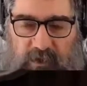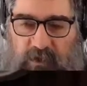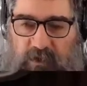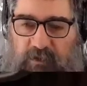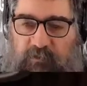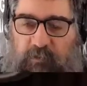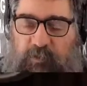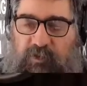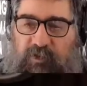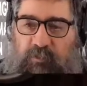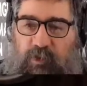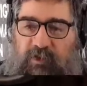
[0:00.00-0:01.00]
if you put
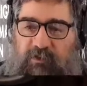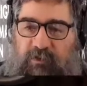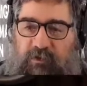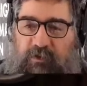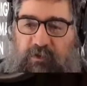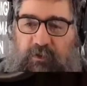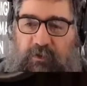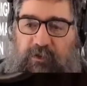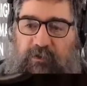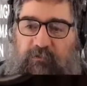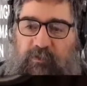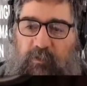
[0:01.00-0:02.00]
the brakes on and
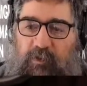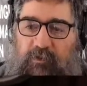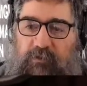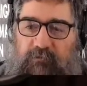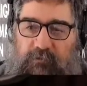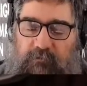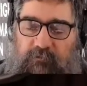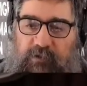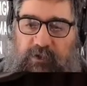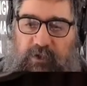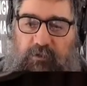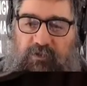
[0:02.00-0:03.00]
leave them on for a
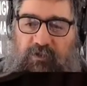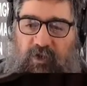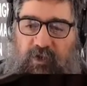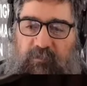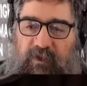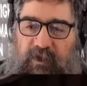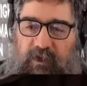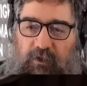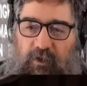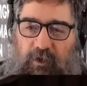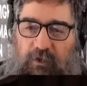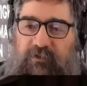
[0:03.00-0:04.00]
really long time, they get
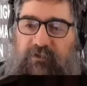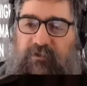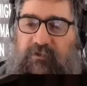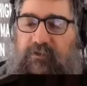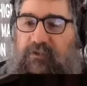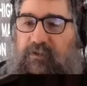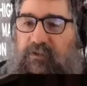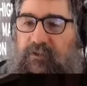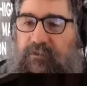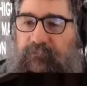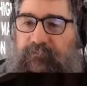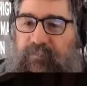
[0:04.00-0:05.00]
hot.
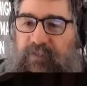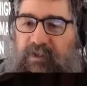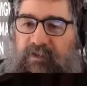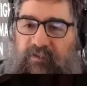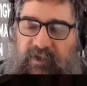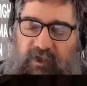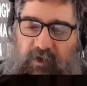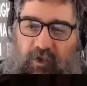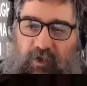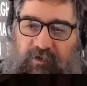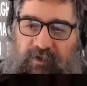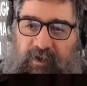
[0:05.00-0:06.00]
And if they get
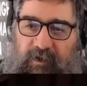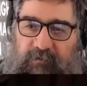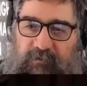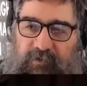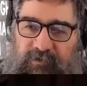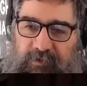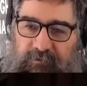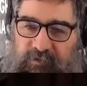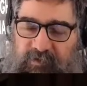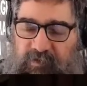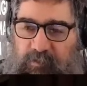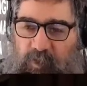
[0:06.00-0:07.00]
hot enough, the
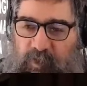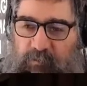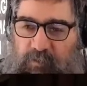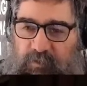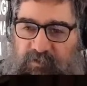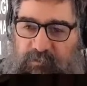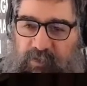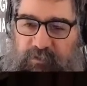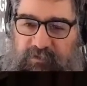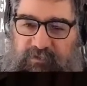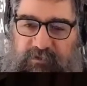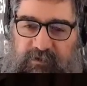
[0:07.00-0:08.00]
surface of the brake blocks
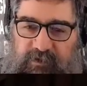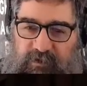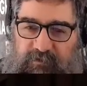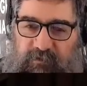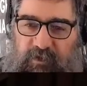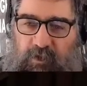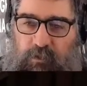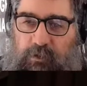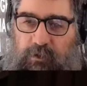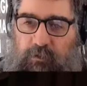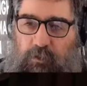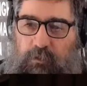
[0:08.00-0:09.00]
melt, and then they don't
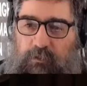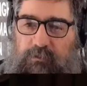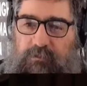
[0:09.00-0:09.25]
work at all.